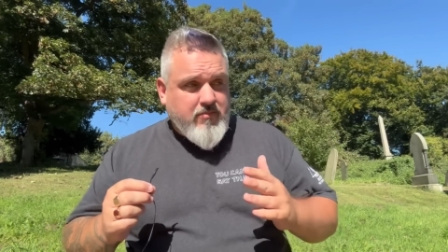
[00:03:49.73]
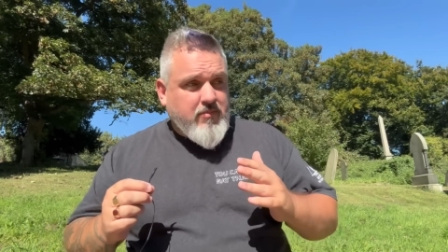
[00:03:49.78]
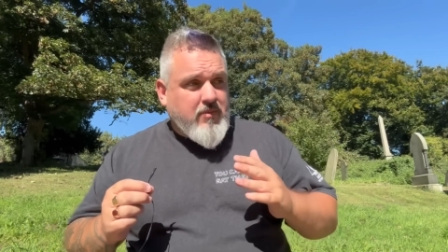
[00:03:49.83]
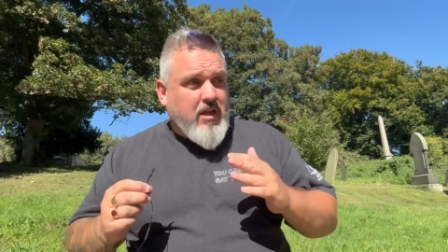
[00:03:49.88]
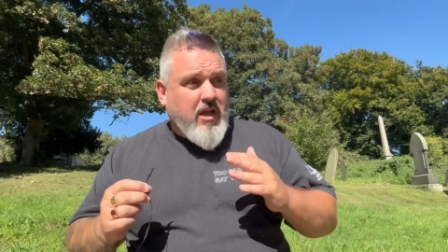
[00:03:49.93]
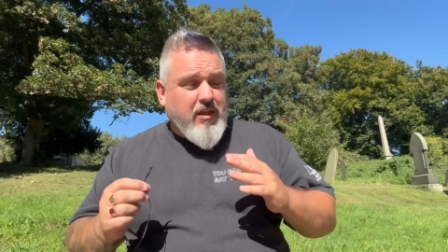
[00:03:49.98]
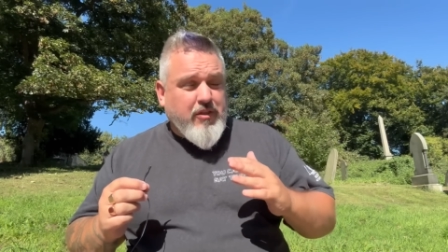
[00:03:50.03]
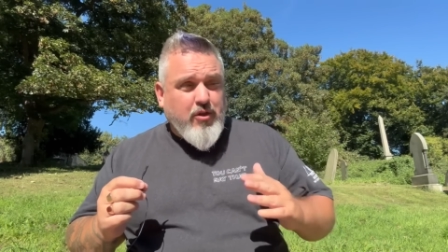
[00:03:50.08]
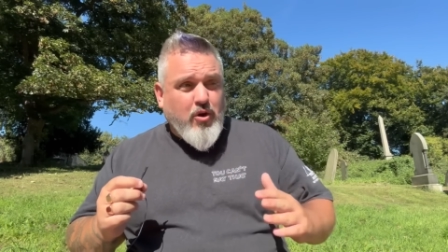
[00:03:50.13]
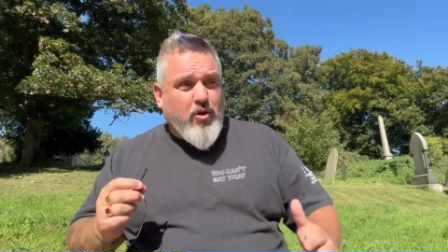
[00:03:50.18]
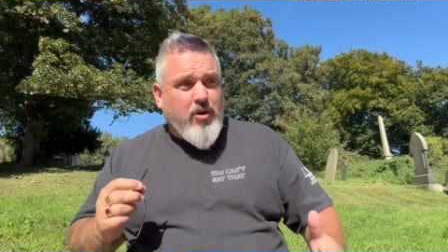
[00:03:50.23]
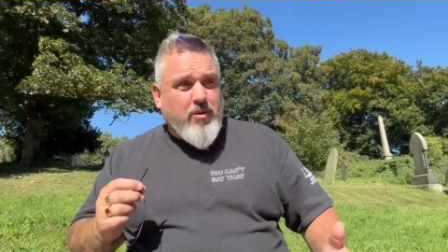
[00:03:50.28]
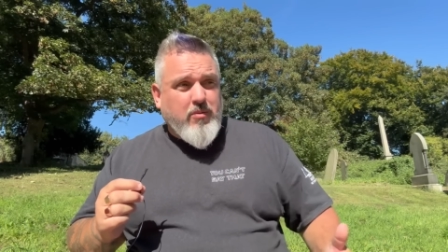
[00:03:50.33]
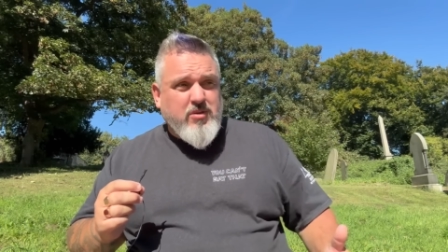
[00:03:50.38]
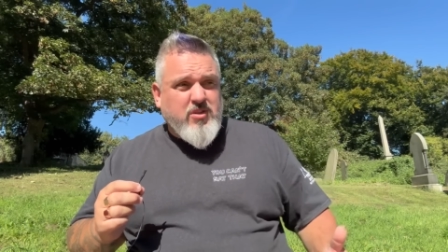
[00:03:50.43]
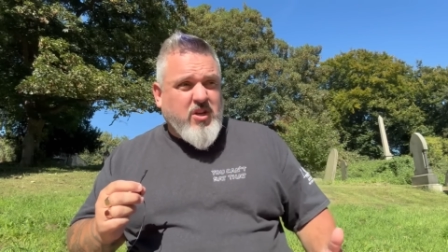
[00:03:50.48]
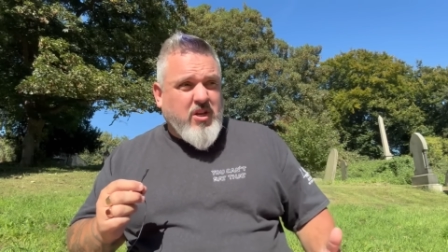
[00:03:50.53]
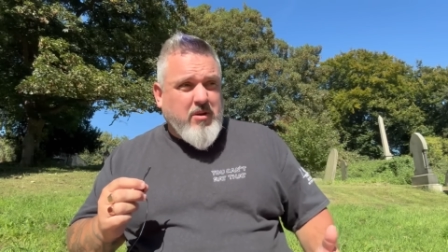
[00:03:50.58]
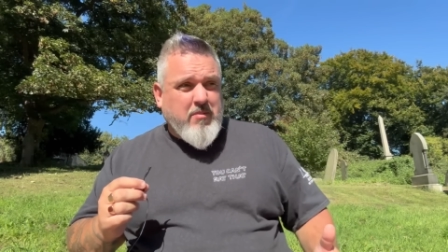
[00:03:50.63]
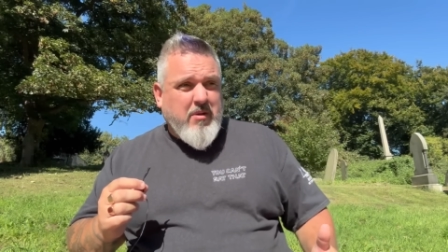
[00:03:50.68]
I thought it was
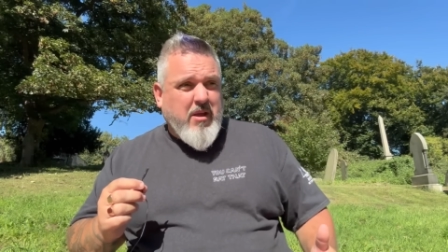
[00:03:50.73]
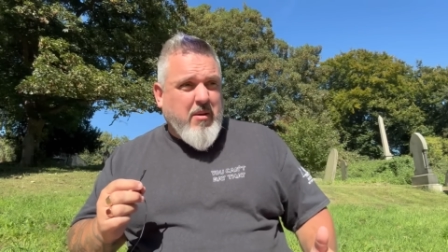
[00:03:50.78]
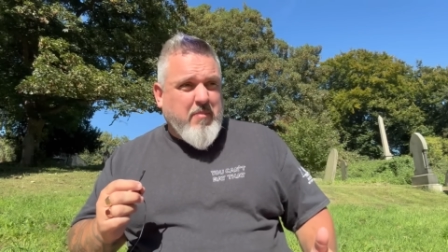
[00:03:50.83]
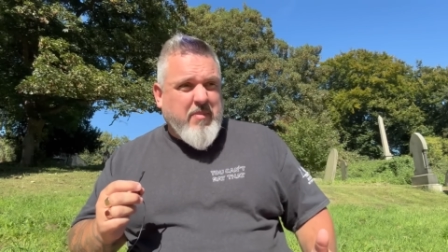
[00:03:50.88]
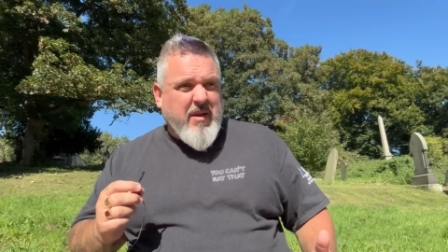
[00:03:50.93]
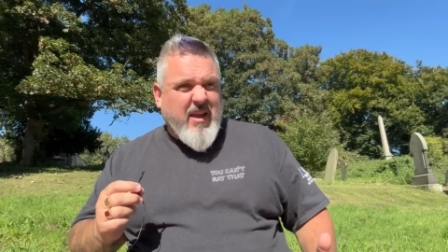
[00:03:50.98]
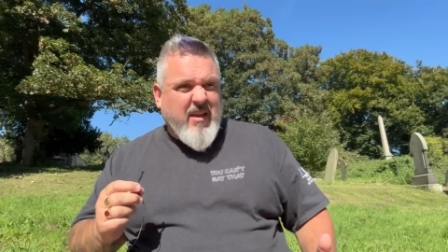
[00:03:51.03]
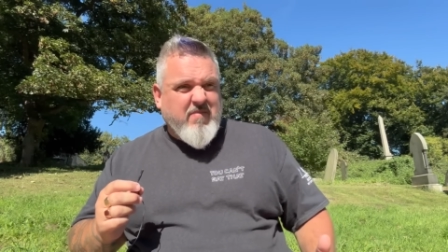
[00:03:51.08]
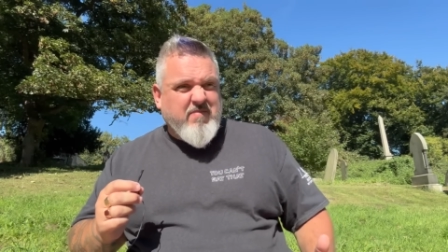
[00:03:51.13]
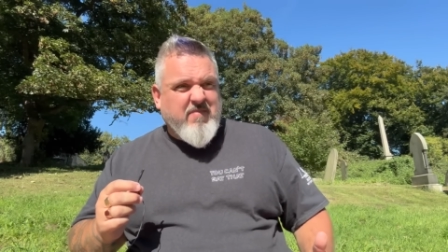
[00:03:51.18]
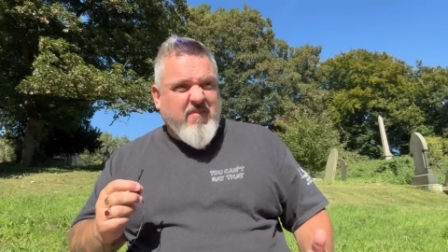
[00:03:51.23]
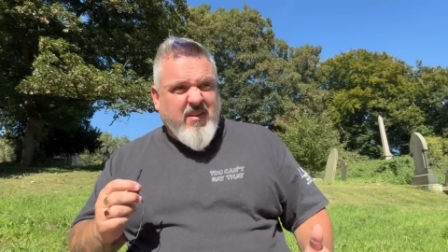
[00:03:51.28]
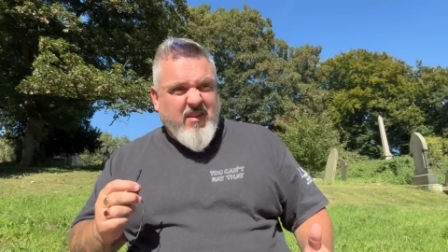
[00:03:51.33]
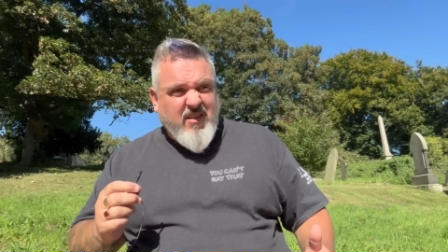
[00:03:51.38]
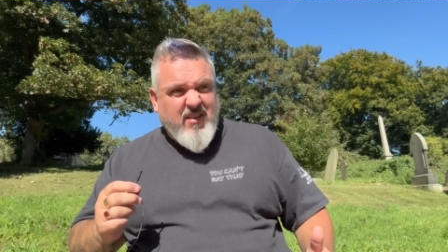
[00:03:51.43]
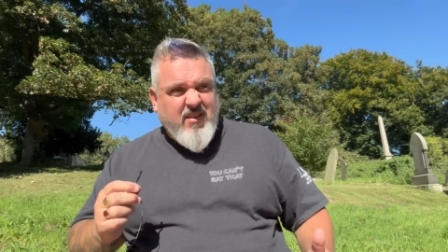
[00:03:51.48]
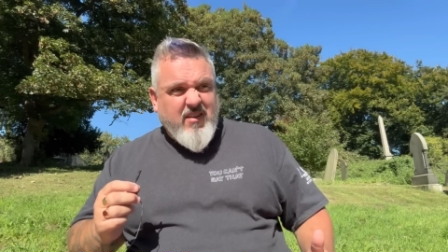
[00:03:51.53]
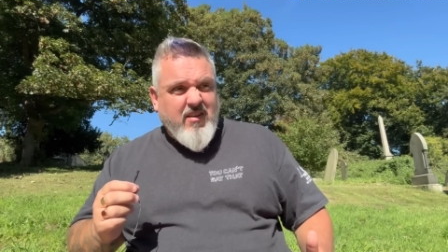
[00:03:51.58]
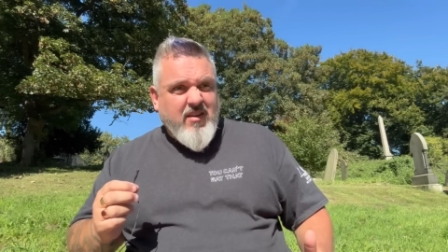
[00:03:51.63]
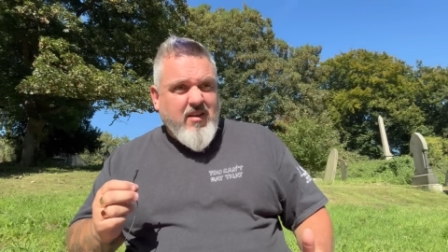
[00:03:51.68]
going to be a bit meh,
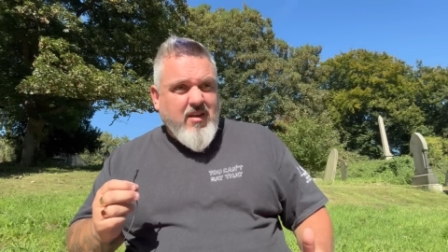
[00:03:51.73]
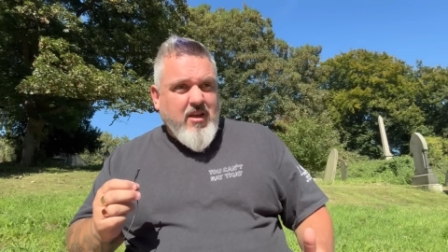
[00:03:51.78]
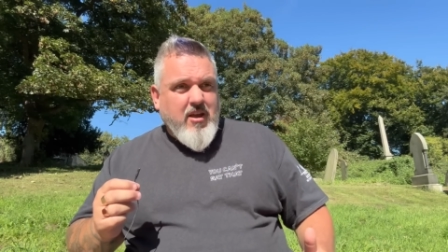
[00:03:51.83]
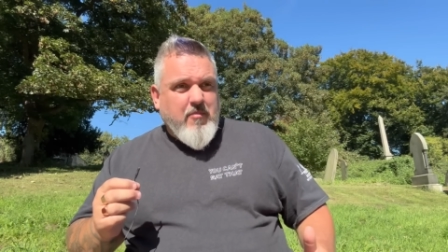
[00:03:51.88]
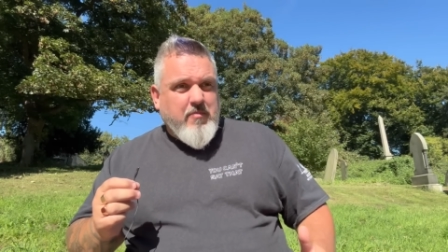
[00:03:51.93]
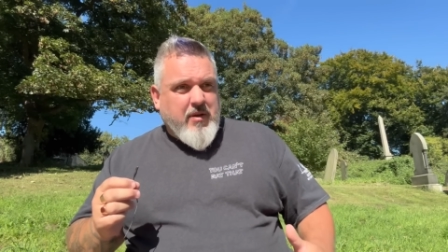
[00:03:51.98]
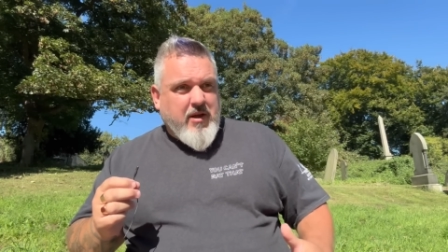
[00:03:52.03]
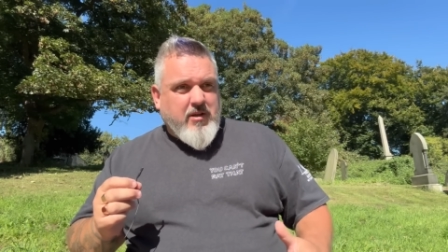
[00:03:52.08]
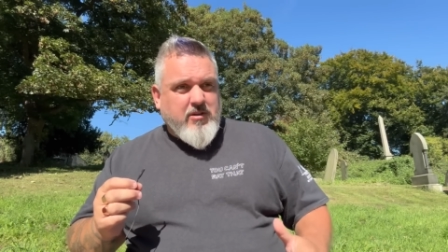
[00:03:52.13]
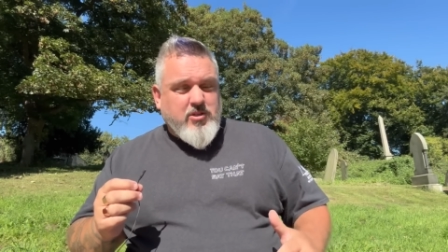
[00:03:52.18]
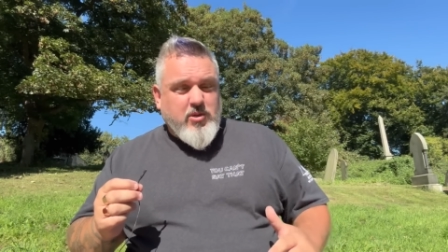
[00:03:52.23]
because